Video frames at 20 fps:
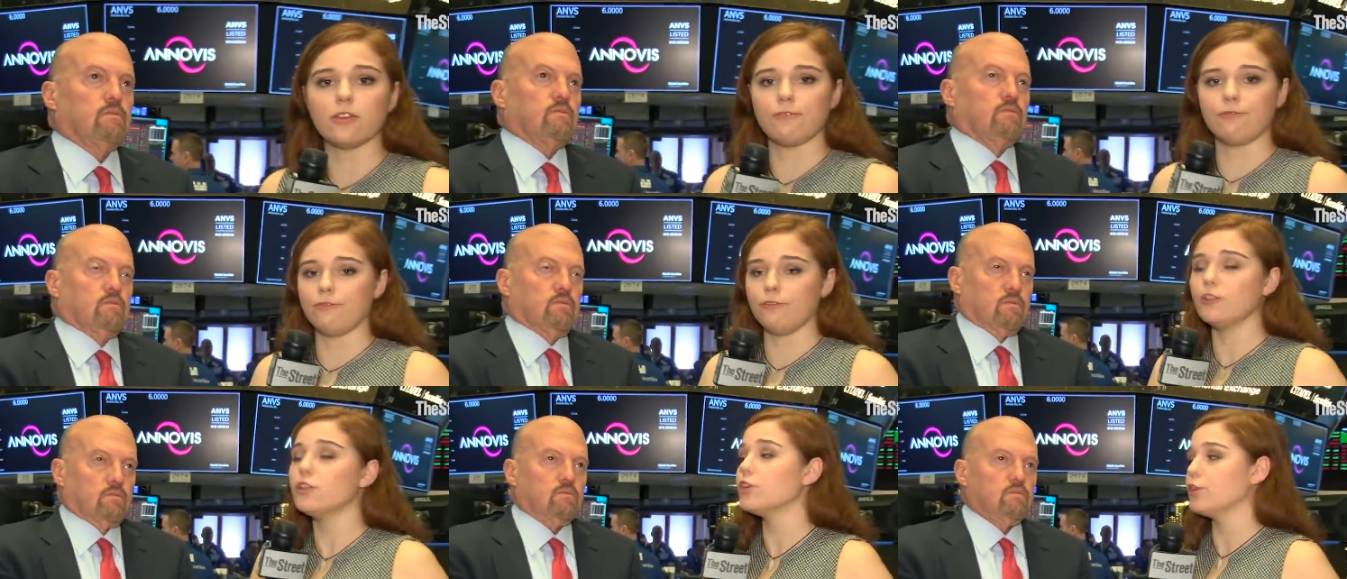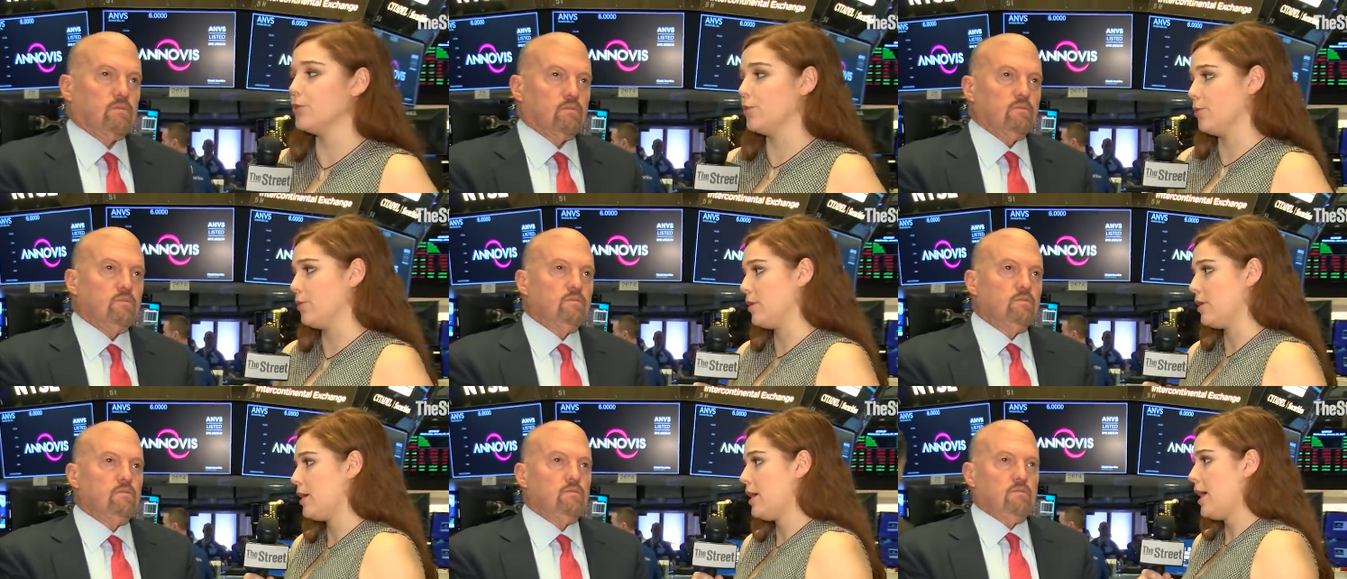Speaker 1: the
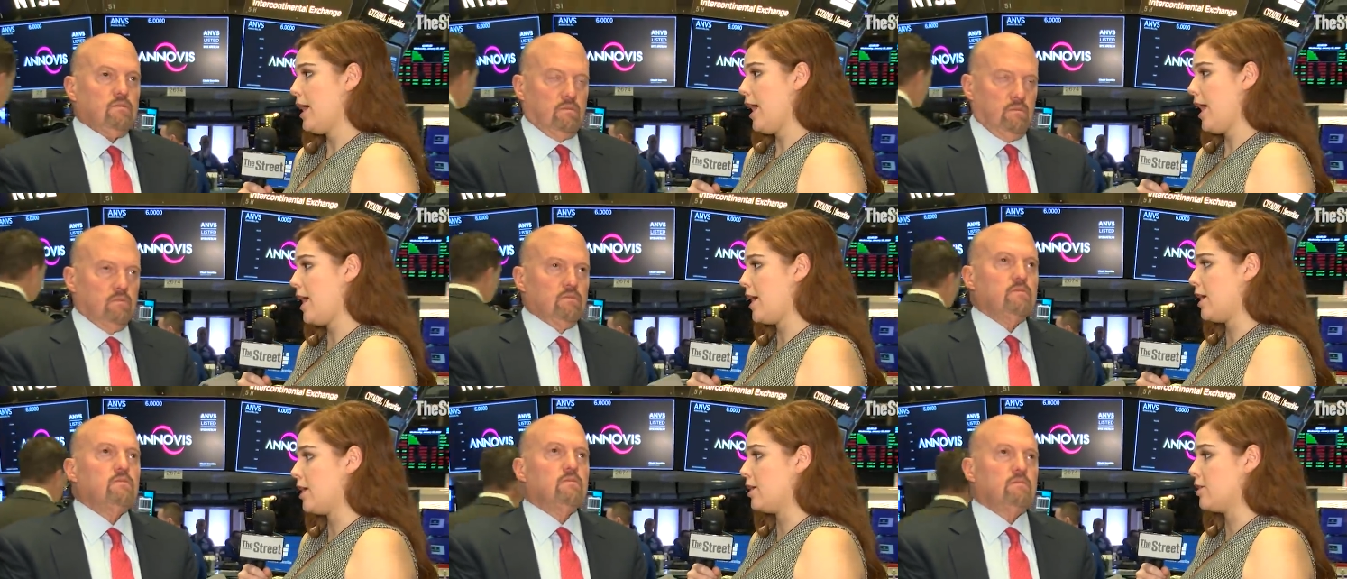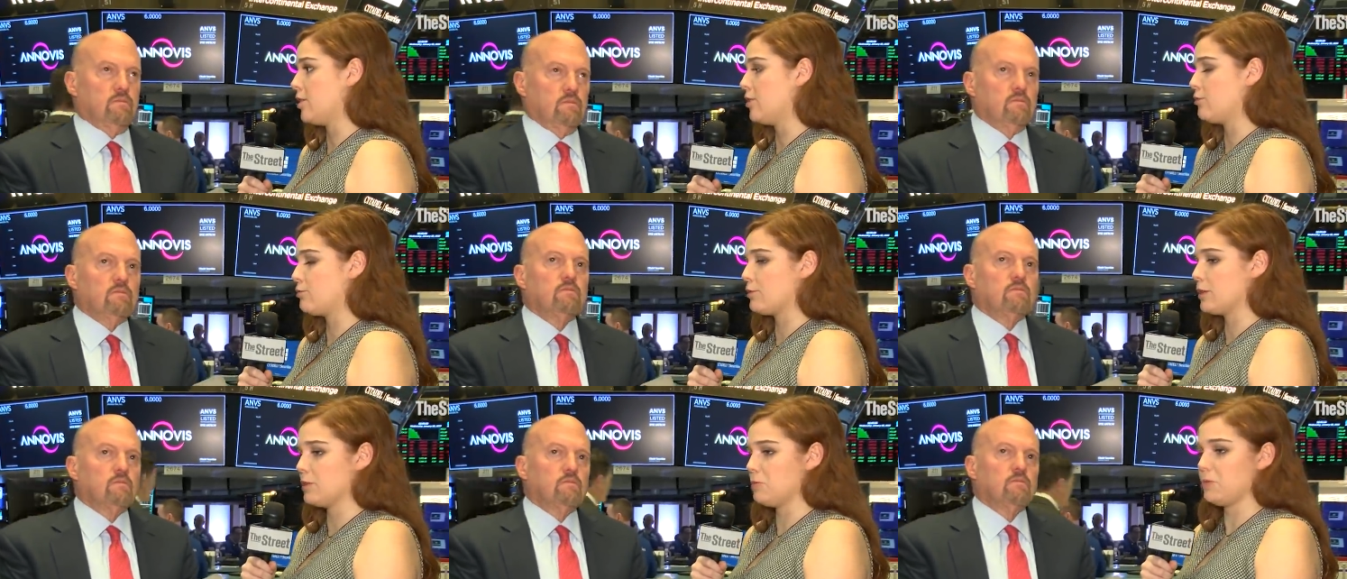flu
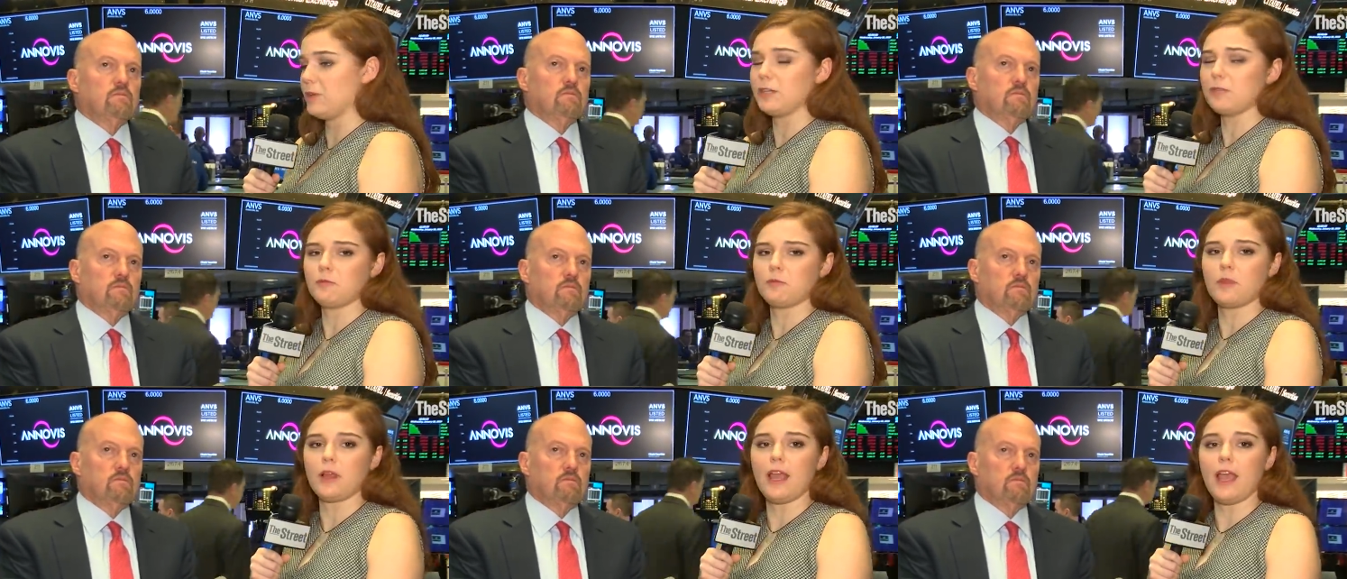in re- re-